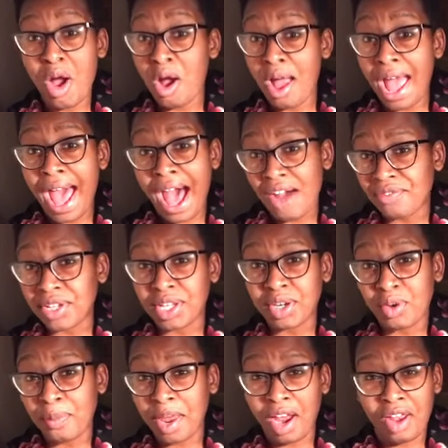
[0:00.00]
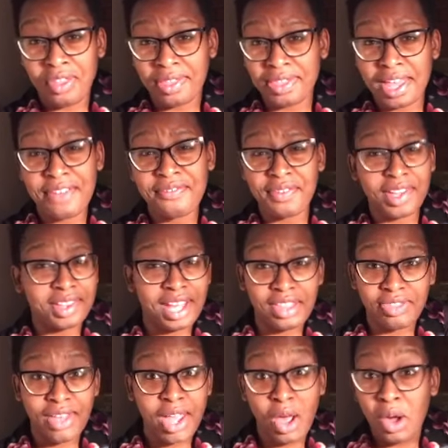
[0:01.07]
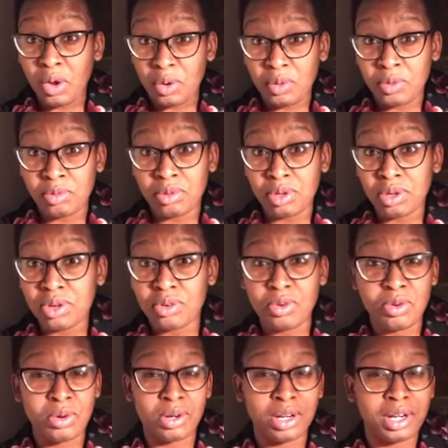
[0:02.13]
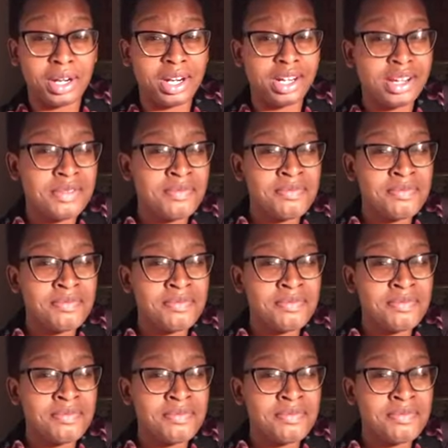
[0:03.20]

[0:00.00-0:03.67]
having an au pair that they feel like they own, or